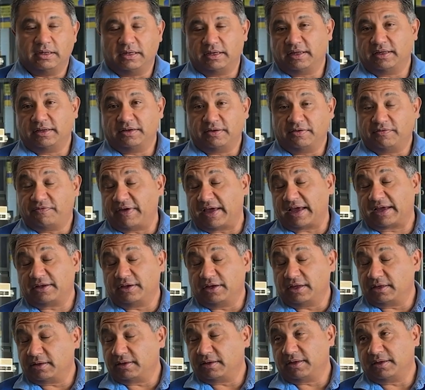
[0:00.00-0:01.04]
in fact,
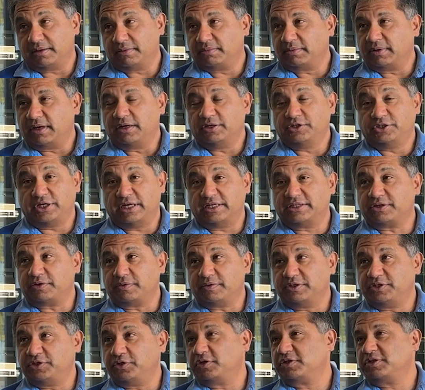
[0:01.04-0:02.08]
uh, uh, Jensen
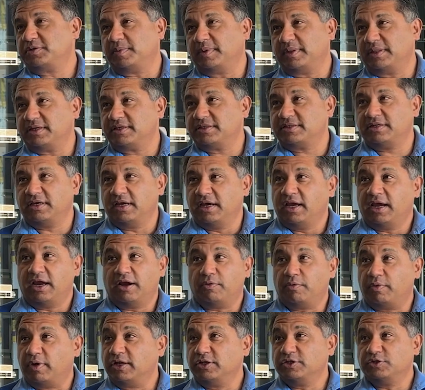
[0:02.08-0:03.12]
always jokes about this, it
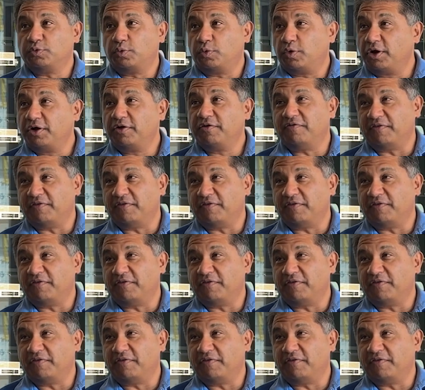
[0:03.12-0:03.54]
runs Word